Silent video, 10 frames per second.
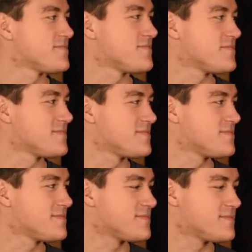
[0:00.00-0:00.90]

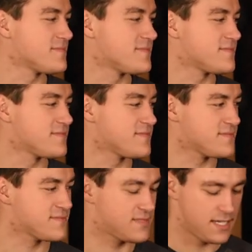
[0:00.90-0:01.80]

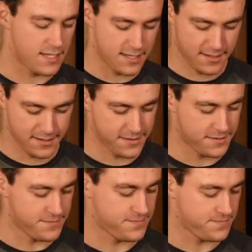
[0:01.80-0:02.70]

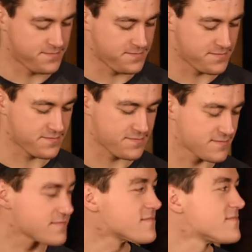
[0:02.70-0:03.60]

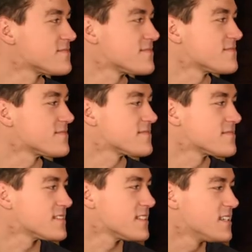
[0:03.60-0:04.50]

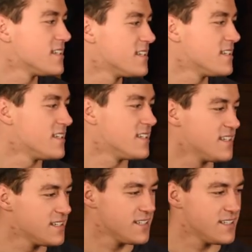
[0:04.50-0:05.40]

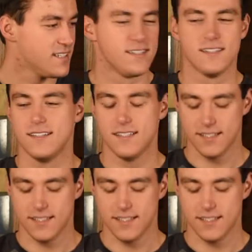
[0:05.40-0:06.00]
This person isn't speaking.